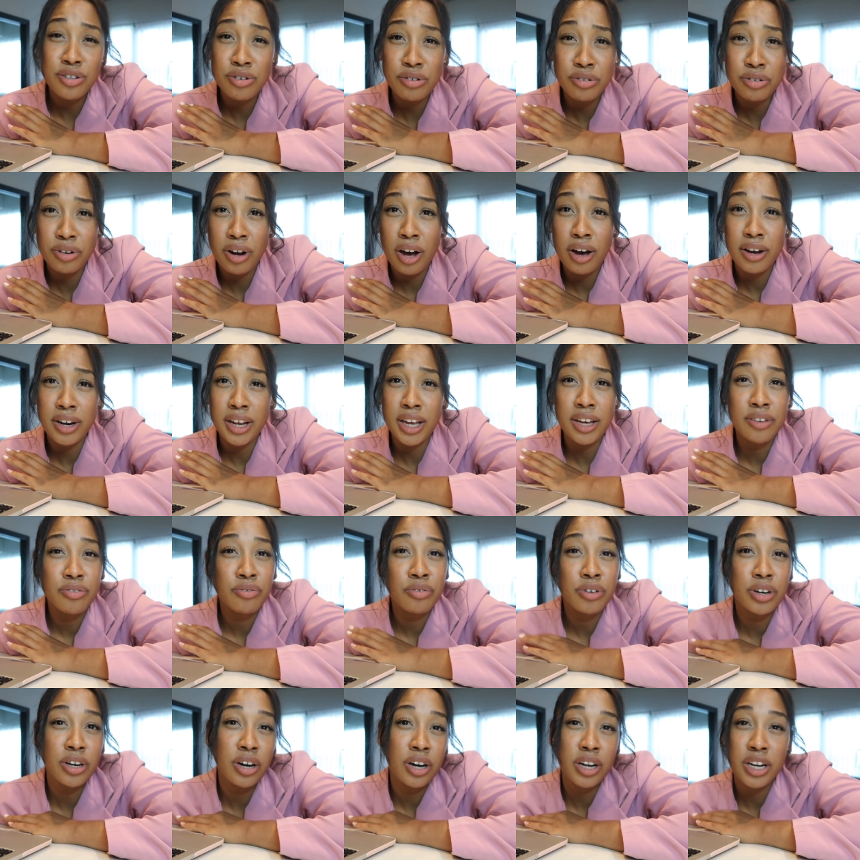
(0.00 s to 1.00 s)
soon on if
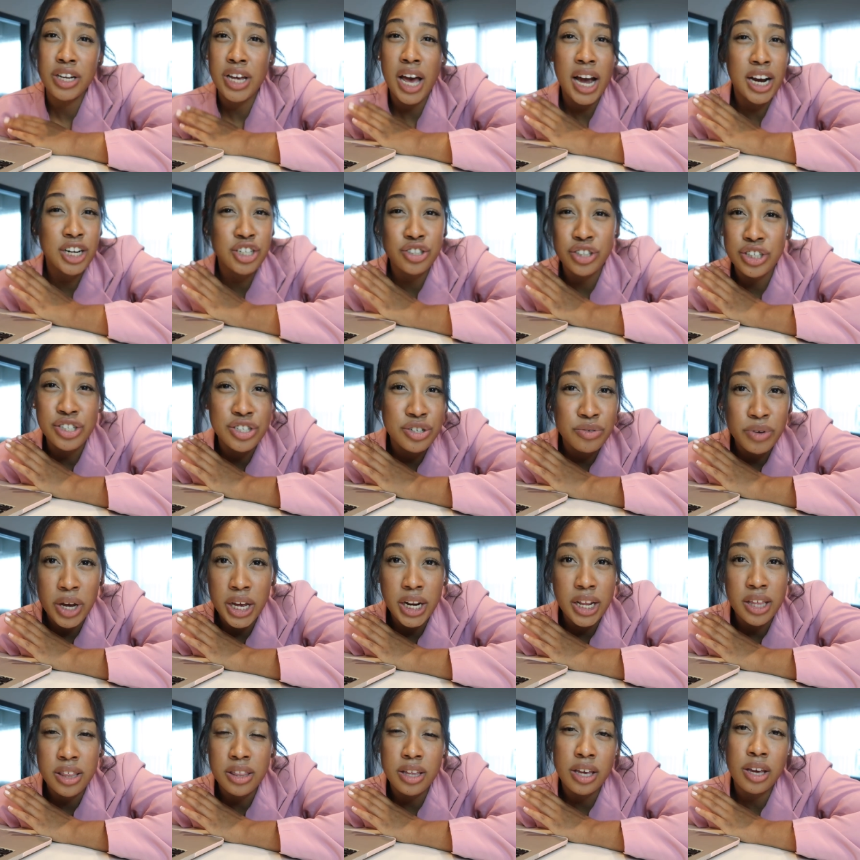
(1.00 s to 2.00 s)
we're gonna actually do
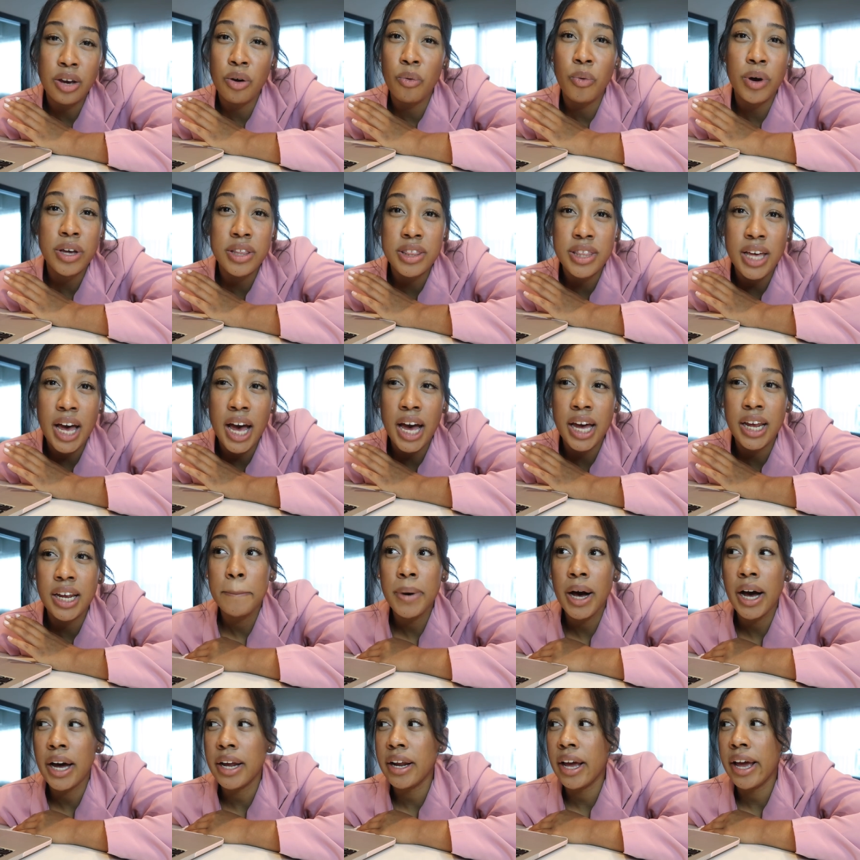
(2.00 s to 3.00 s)
anything with that,
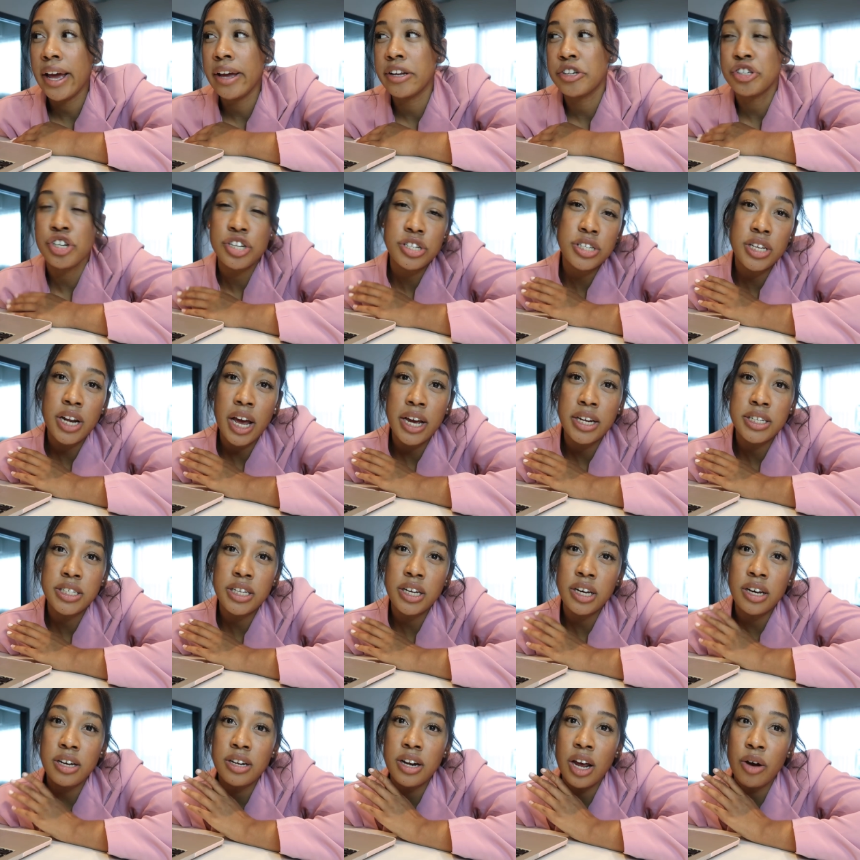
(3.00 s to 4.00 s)
but it's just an
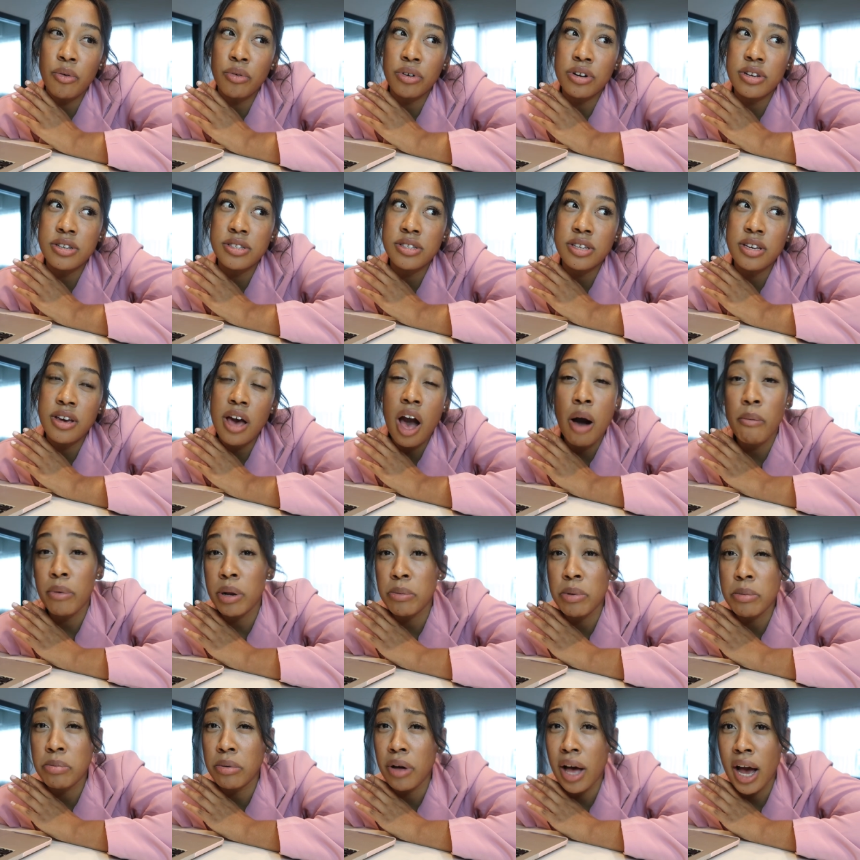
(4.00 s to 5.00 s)
idea and I wanna see how
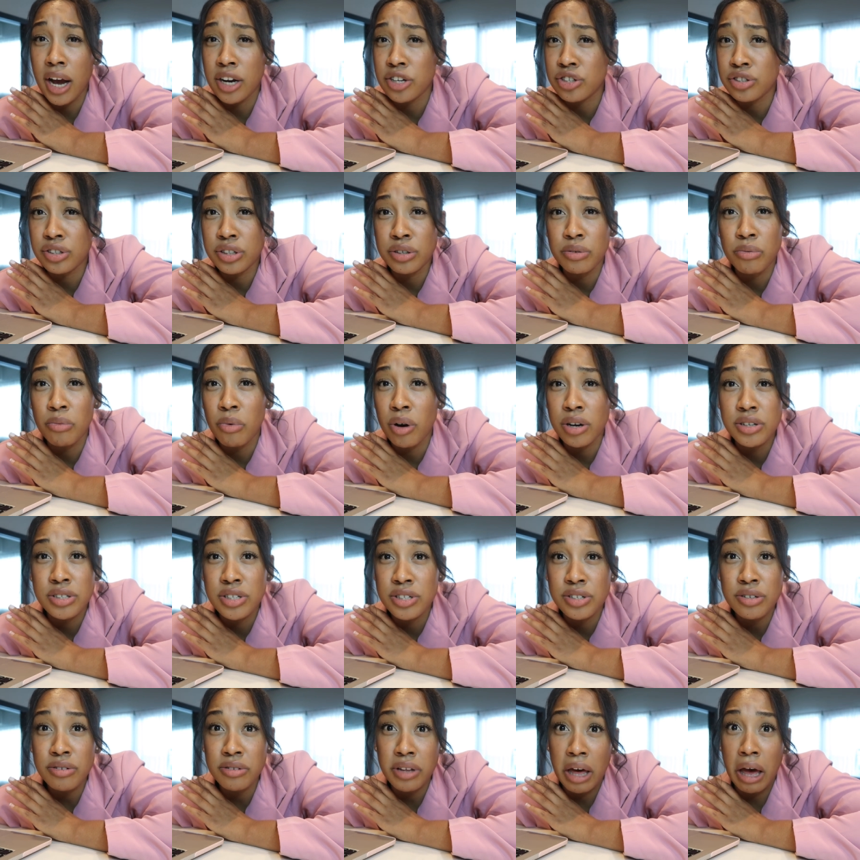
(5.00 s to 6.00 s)
many people actually want
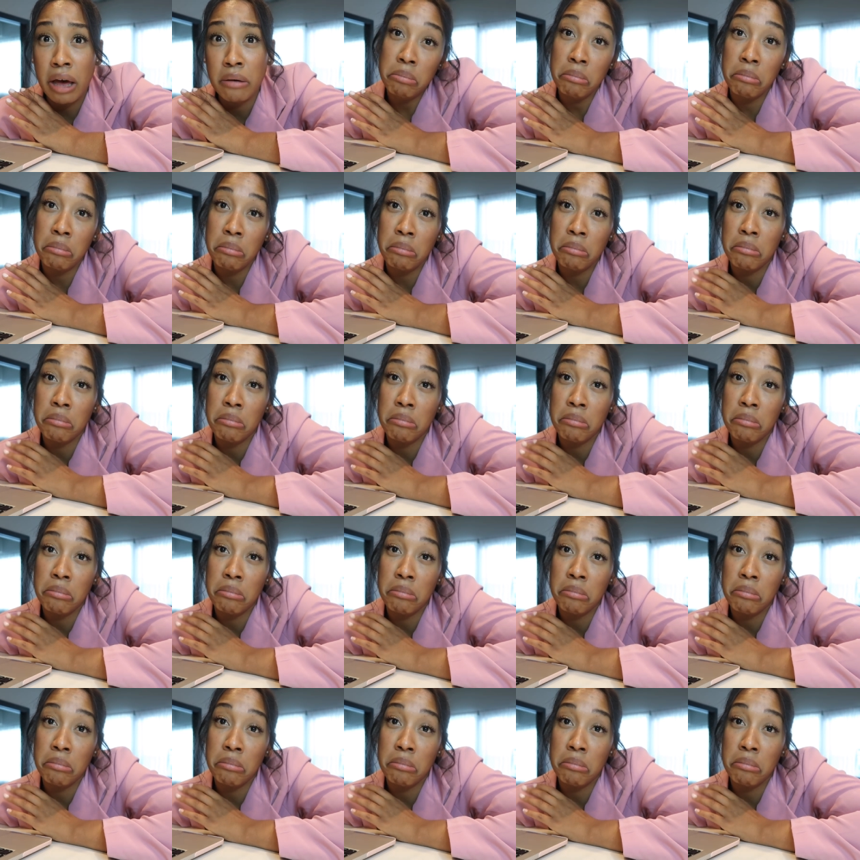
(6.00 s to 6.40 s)
to do that.